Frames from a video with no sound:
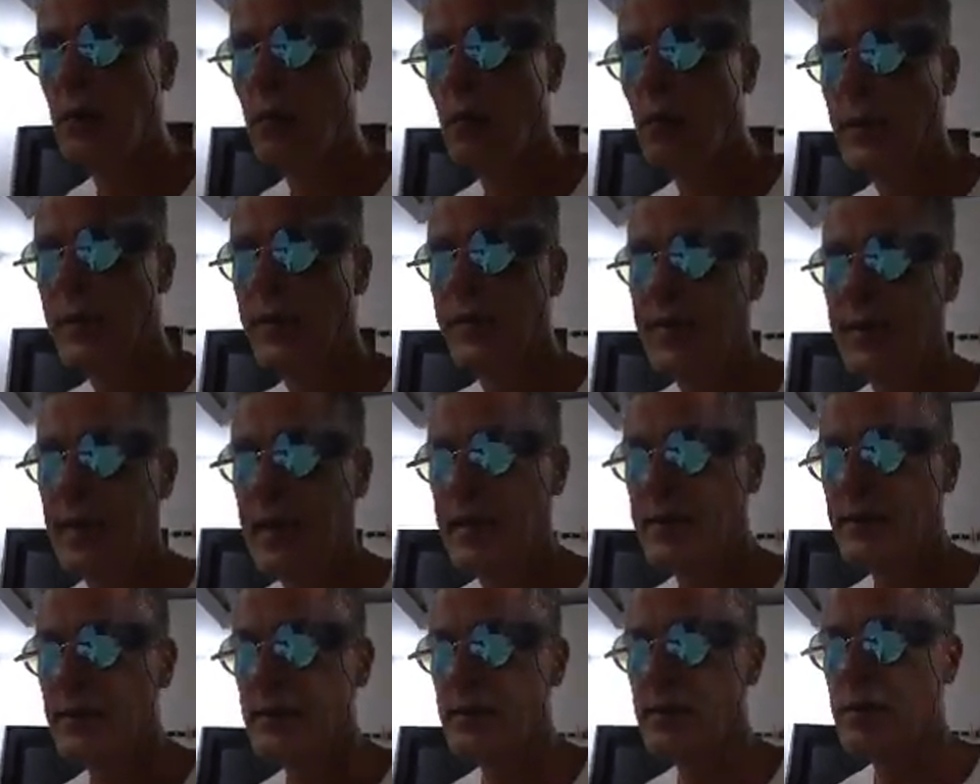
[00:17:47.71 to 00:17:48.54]
with
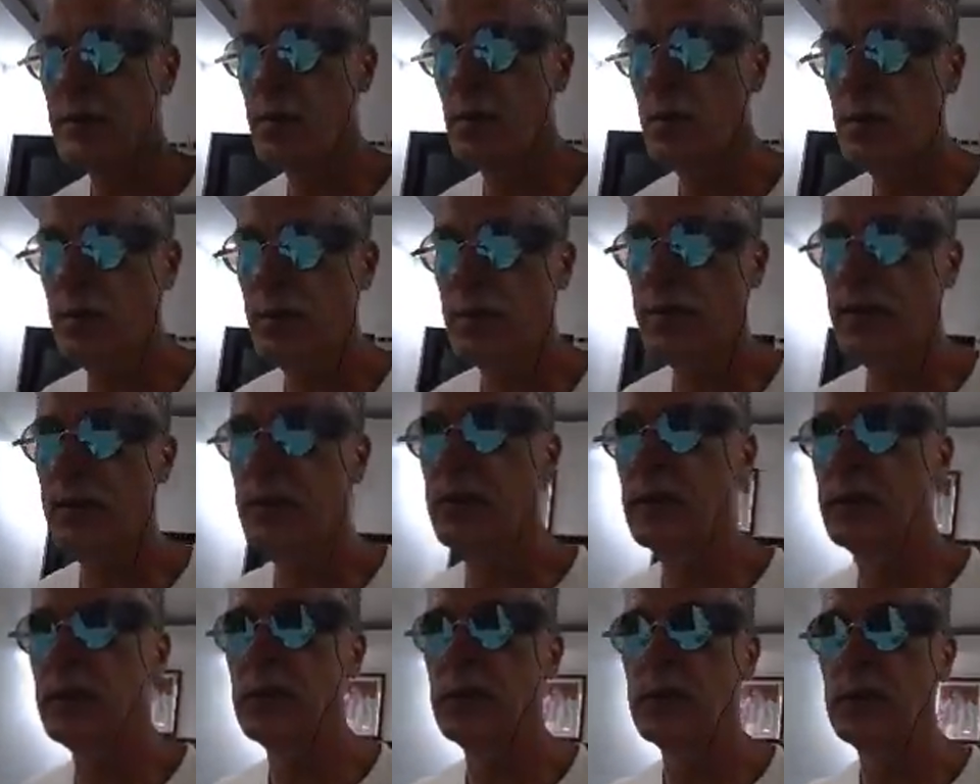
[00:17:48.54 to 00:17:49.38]
that stove
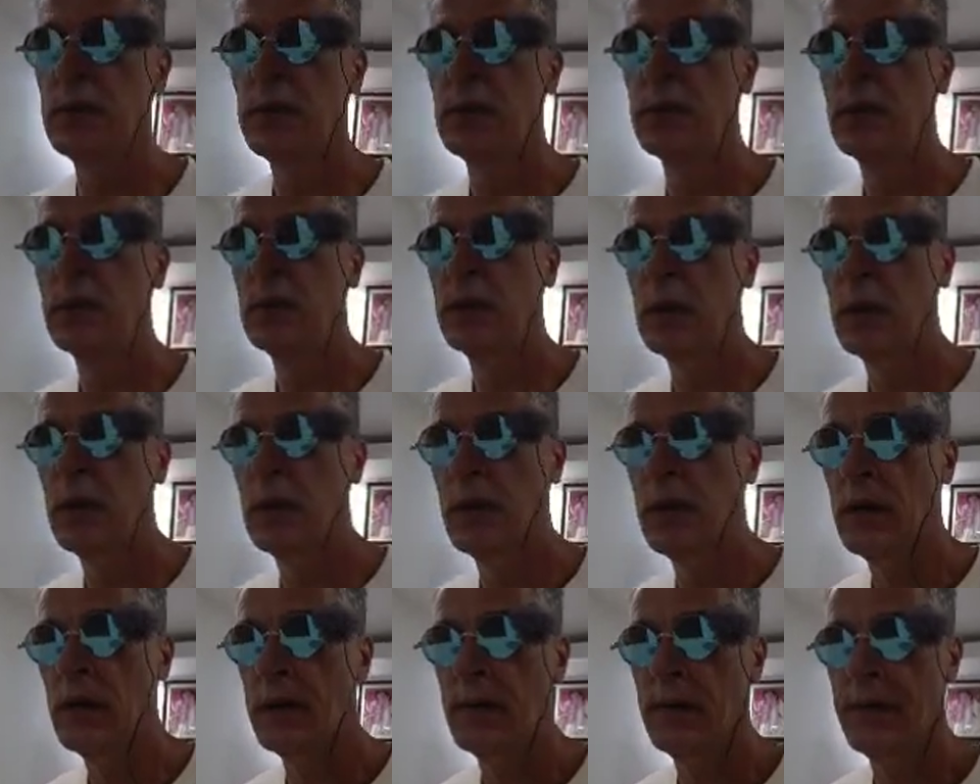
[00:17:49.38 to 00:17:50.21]

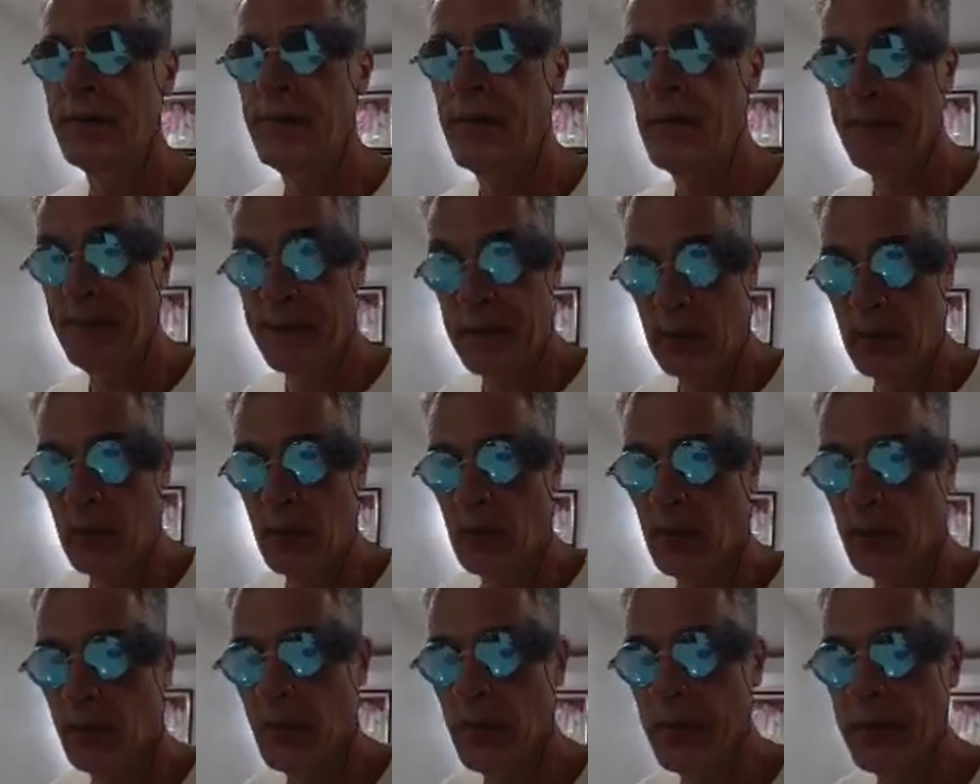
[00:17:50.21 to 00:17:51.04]
from the
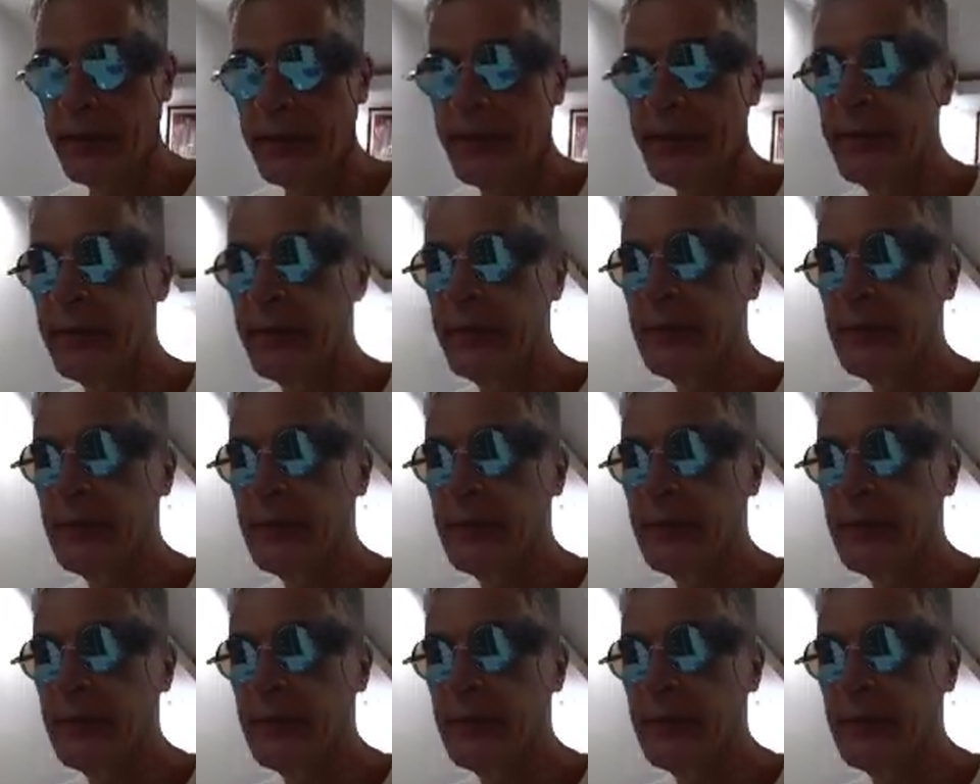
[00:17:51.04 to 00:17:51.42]
old one.